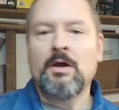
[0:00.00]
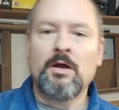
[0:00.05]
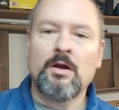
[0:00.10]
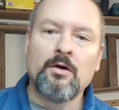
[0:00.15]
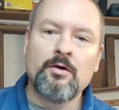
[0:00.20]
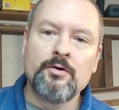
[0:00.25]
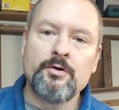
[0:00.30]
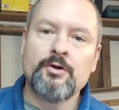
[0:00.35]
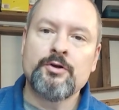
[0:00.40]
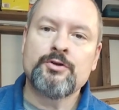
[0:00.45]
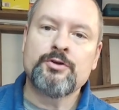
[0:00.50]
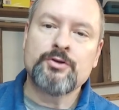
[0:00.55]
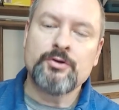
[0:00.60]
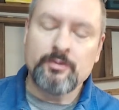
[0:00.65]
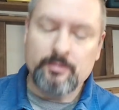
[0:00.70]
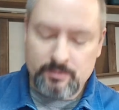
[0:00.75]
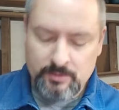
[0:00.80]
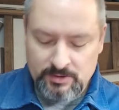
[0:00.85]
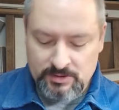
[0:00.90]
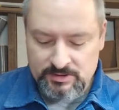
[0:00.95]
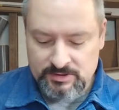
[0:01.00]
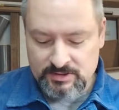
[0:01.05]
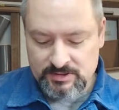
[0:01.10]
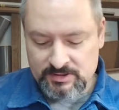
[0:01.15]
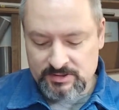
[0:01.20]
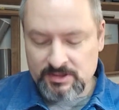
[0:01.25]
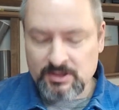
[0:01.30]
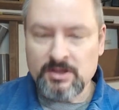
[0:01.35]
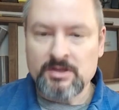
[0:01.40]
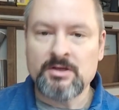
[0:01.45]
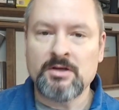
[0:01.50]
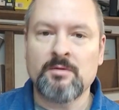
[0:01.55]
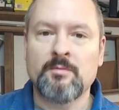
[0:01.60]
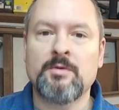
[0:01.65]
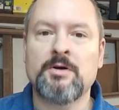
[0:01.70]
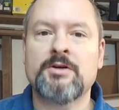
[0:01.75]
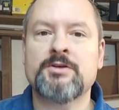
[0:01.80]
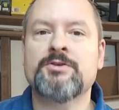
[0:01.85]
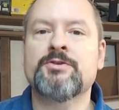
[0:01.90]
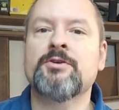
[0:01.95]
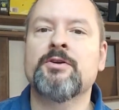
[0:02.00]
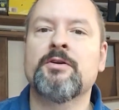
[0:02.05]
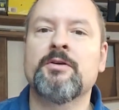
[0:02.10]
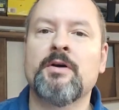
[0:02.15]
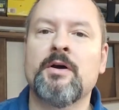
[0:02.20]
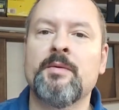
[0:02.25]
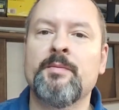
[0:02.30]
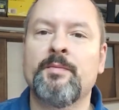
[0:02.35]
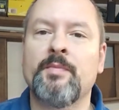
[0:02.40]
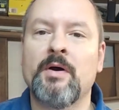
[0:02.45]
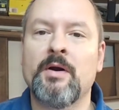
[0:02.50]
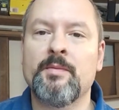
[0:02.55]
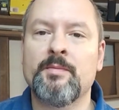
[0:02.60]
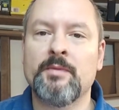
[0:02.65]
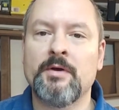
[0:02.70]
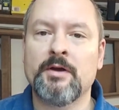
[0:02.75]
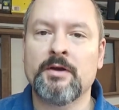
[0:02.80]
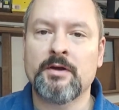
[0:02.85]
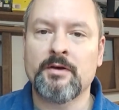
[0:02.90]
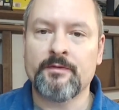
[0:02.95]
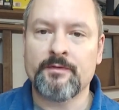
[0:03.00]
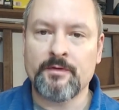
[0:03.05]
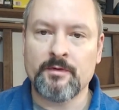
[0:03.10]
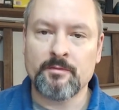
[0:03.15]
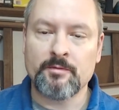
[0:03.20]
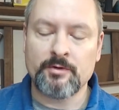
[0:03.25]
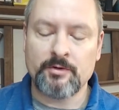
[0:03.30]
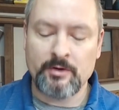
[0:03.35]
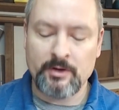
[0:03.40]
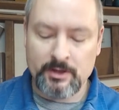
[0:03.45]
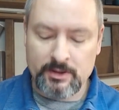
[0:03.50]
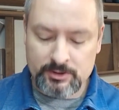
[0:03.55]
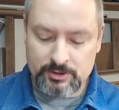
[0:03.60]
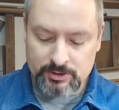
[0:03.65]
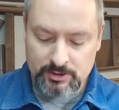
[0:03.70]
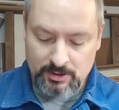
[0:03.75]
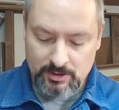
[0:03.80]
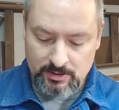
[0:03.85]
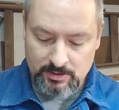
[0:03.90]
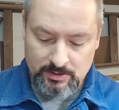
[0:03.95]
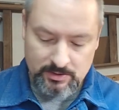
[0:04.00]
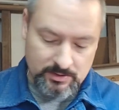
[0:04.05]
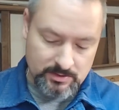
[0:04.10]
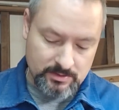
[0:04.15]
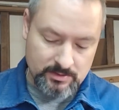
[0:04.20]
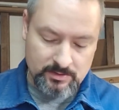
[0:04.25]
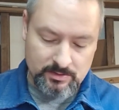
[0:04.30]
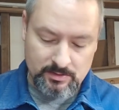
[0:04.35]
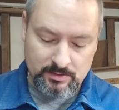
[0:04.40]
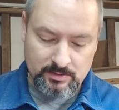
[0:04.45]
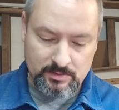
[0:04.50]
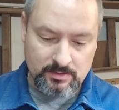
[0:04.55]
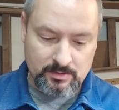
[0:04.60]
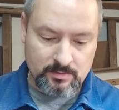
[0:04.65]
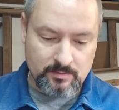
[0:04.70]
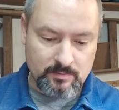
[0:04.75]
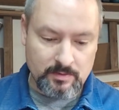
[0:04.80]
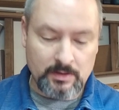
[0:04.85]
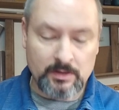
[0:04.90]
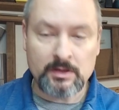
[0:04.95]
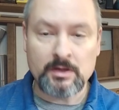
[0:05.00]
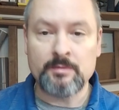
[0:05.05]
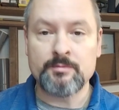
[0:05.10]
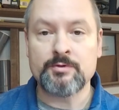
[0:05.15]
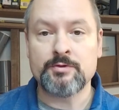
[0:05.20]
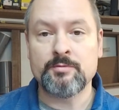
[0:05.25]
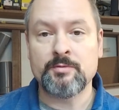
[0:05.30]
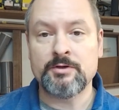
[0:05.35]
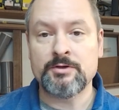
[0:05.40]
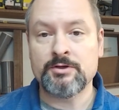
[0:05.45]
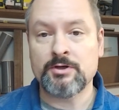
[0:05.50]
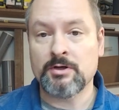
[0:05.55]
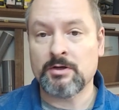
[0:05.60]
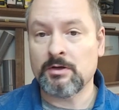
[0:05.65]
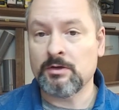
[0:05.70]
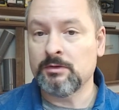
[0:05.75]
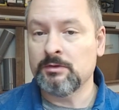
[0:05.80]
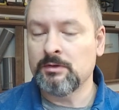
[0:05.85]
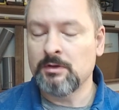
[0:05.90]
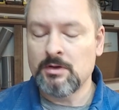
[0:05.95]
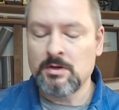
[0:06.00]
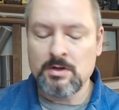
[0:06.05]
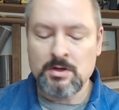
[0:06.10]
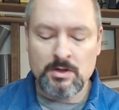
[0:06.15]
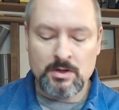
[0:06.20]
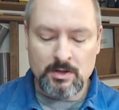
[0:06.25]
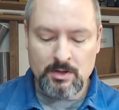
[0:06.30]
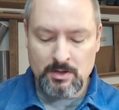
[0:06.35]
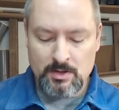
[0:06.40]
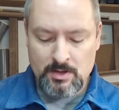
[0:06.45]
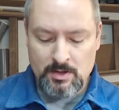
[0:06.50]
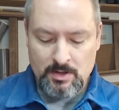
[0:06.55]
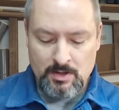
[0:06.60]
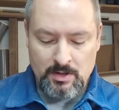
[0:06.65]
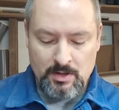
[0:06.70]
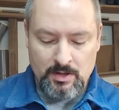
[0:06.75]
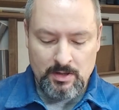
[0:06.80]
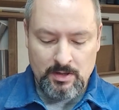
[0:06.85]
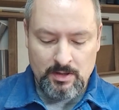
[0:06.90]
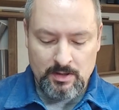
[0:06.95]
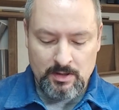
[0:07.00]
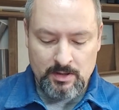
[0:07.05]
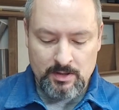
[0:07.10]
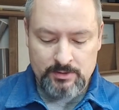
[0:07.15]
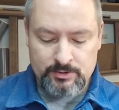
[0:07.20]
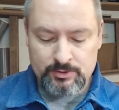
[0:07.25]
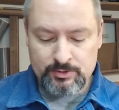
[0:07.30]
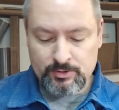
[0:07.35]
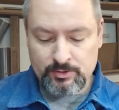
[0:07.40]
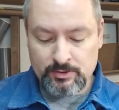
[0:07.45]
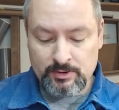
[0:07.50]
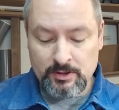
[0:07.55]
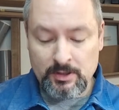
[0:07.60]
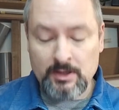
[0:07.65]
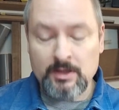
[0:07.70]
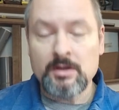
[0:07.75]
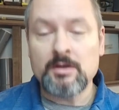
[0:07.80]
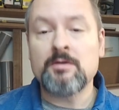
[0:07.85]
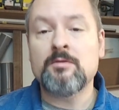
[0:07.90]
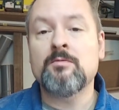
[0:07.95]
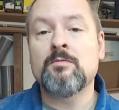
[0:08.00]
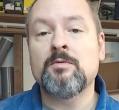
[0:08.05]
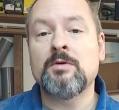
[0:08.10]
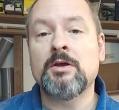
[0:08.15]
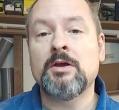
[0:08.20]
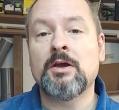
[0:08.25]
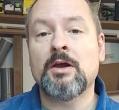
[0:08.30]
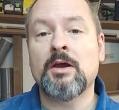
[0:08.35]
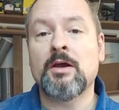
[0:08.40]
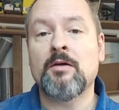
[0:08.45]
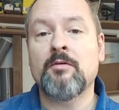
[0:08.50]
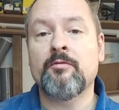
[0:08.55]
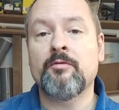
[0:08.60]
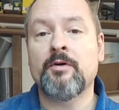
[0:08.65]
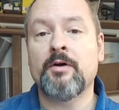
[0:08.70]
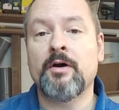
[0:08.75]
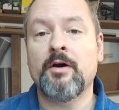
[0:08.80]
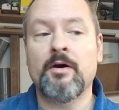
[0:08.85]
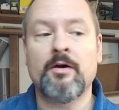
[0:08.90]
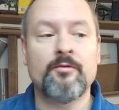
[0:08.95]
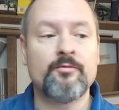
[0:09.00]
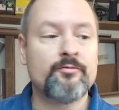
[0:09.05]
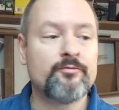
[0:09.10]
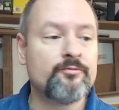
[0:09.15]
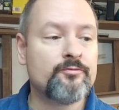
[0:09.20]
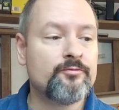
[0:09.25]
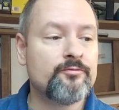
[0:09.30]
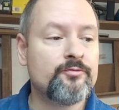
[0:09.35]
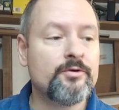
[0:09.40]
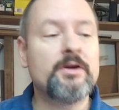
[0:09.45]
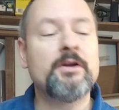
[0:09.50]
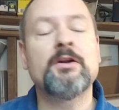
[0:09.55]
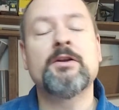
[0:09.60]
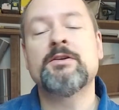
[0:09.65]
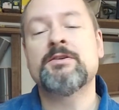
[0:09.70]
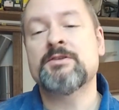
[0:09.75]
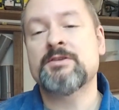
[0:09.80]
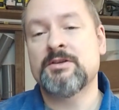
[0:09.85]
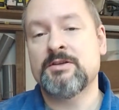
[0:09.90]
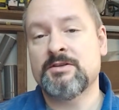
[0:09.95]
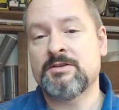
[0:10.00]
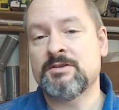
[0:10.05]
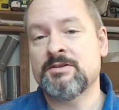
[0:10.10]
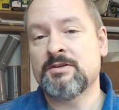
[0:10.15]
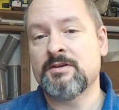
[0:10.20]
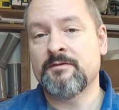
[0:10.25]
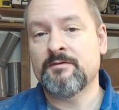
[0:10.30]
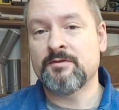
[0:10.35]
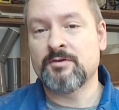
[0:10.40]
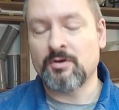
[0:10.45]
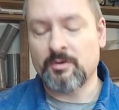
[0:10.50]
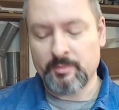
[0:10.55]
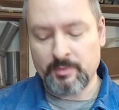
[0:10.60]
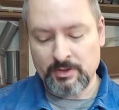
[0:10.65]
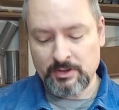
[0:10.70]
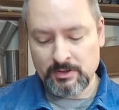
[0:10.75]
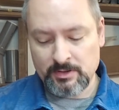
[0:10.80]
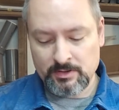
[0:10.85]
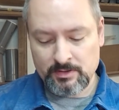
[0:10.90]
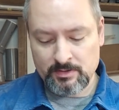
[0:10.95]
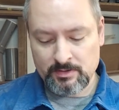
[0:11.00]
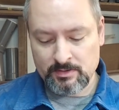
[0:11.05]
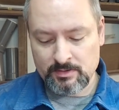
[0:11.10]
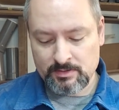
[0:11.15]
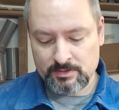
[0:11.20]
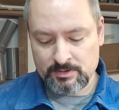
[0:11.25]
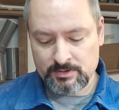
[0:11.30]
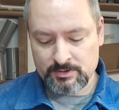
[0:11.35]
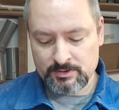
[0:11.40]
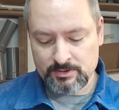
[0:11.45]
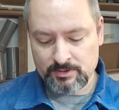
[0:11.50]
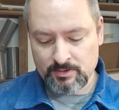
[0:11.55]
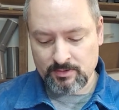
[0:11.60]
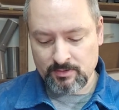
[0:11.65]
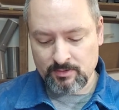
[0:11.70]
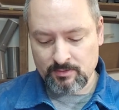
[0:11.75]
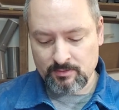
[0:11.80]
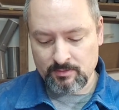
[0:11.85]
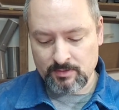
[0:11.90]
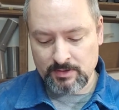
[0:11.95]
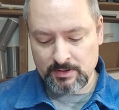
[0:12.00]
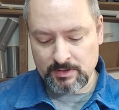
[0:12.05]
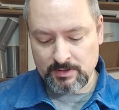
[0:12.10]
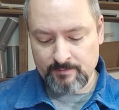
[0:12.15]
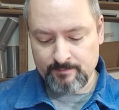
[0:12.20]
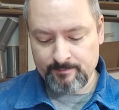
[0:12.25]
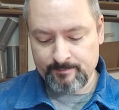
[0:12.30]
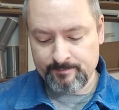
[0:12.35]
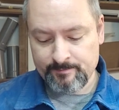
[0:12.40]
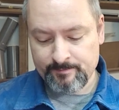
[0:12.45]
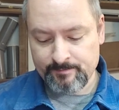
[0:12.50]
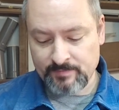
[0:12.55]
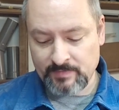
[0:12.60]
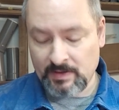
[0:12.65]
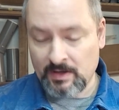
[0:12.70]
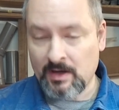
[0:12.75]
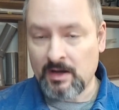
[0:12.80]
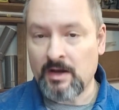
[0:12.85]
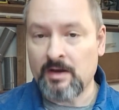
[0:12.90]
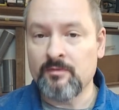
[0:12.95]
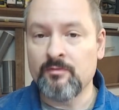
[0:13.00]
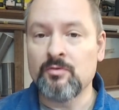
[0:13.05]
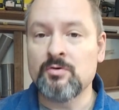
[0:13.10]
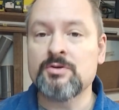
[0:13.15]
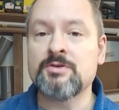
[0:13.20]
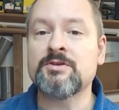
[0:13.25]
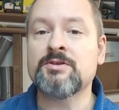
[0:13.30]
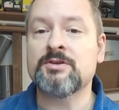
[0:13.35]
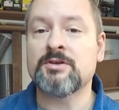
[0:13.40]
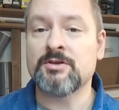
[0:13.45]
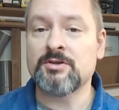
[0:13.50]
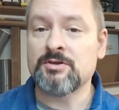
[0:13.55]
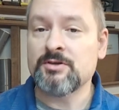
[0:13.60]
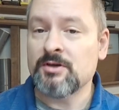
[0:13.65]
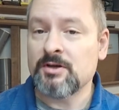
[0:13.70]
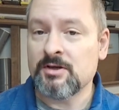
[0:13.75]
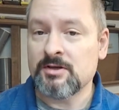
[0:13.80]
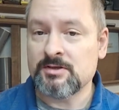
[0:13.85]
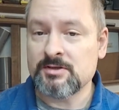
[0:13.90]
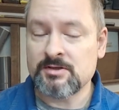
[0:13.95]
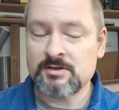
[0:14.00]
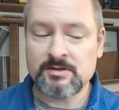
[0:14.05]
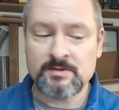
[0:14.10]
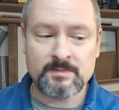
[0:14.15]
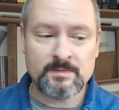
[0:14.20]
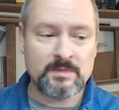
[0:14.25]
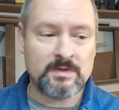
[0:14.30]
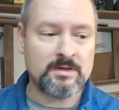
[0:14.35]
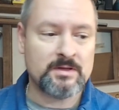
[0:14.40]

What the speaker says: Hello YouTube, this is Daniel Mustran. I'm pipemaker from Croatia. Welcome to my channel. Today we have a really sensitive topic, so I would suggest